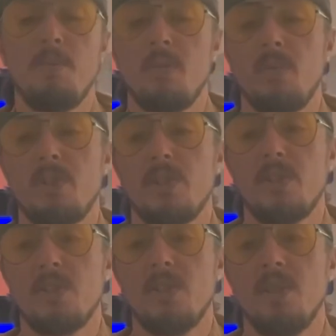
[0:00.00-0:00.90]
me, which
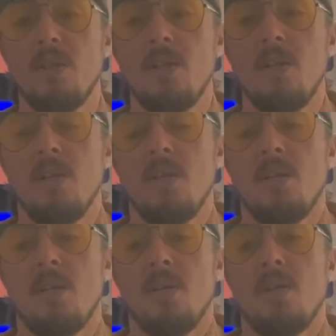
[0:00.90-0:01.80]
is,
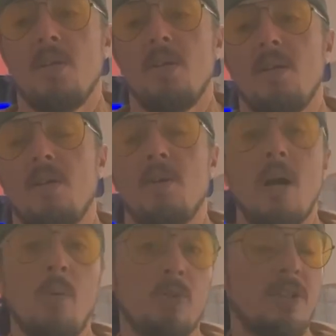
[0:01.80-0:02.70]

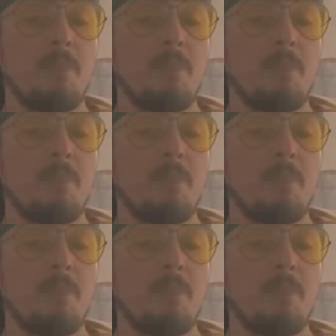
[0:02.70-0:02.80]
I was there